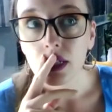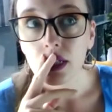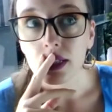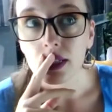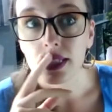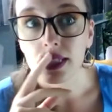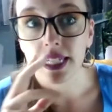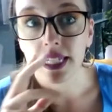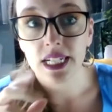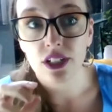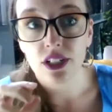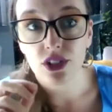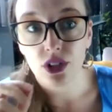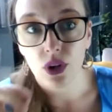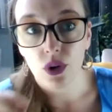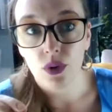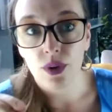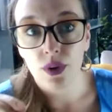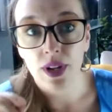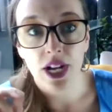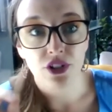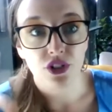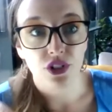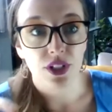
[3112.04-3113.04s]
leads
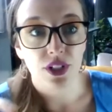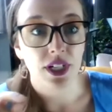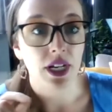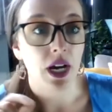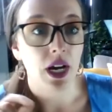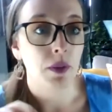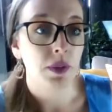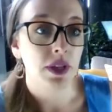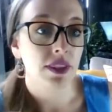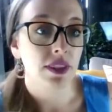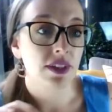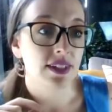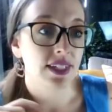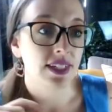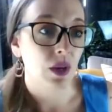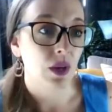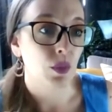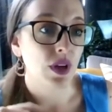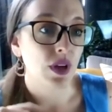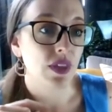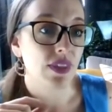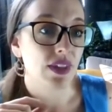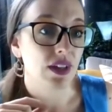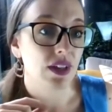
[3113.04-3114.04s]
don't naturally come in the
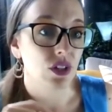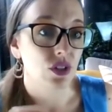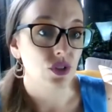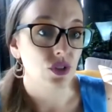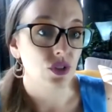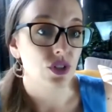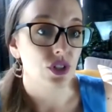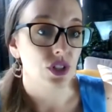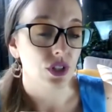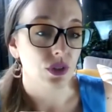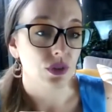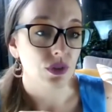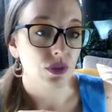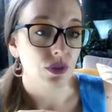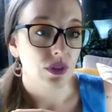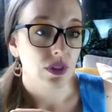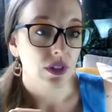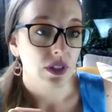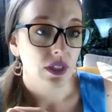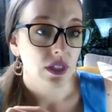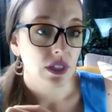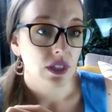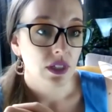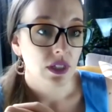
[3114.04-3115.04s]
same way they used to.
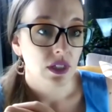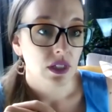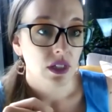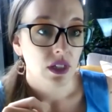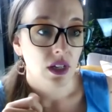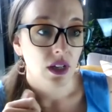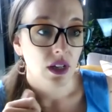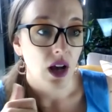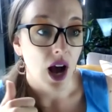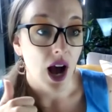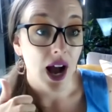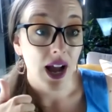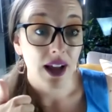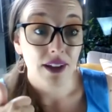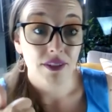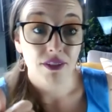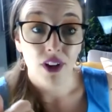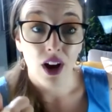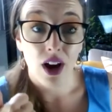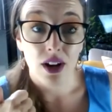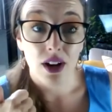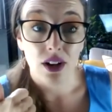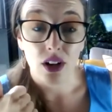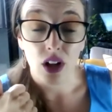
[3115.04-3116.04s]
I've
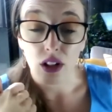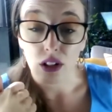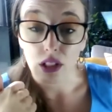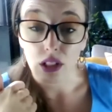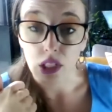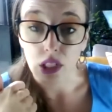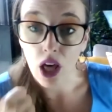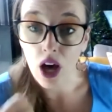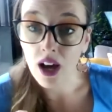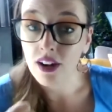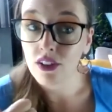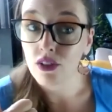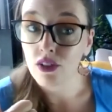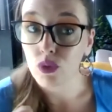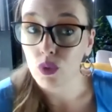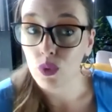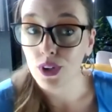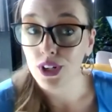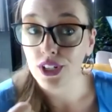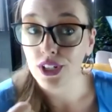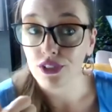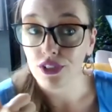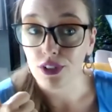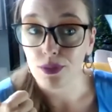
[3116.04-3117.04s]
gotten a lot of
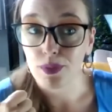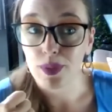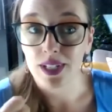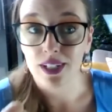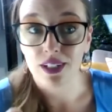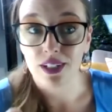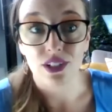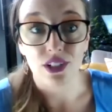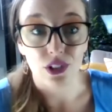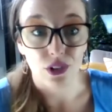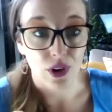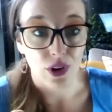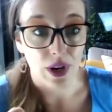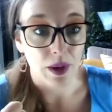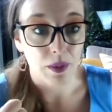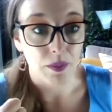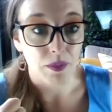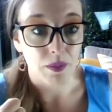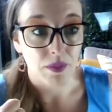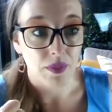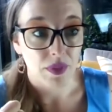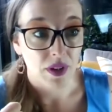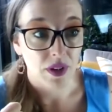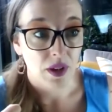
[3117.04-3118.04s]
work from
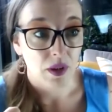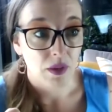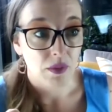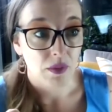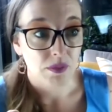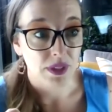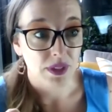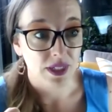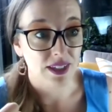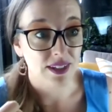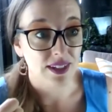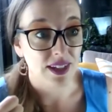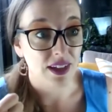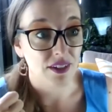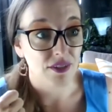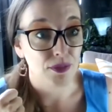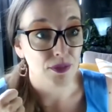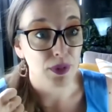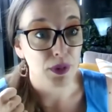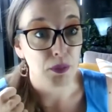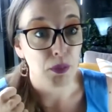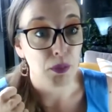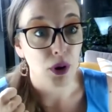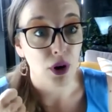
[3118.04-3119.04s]
Instagram because I've
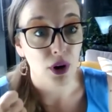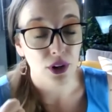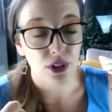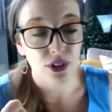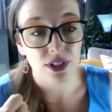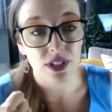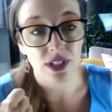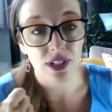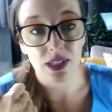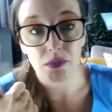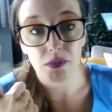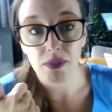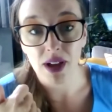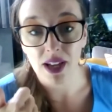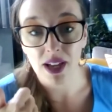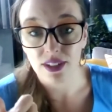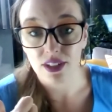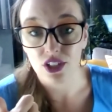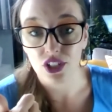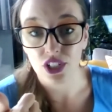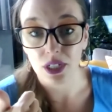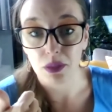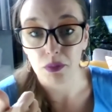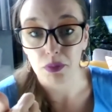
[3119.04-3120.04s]
been personally
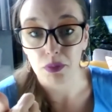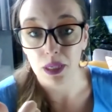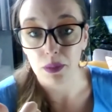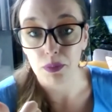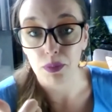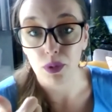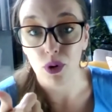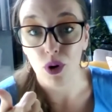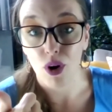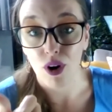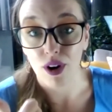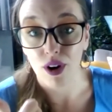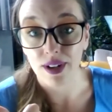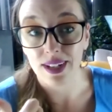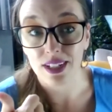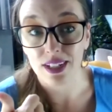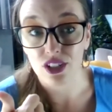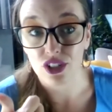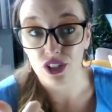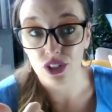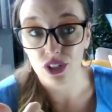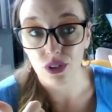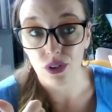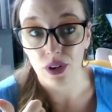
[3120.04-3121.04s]
messaging people on
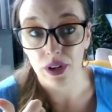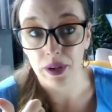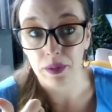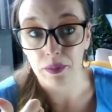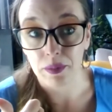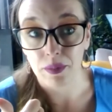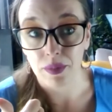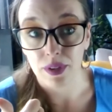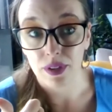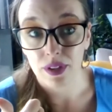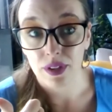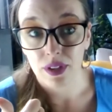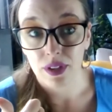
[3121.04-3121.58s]
Instagram.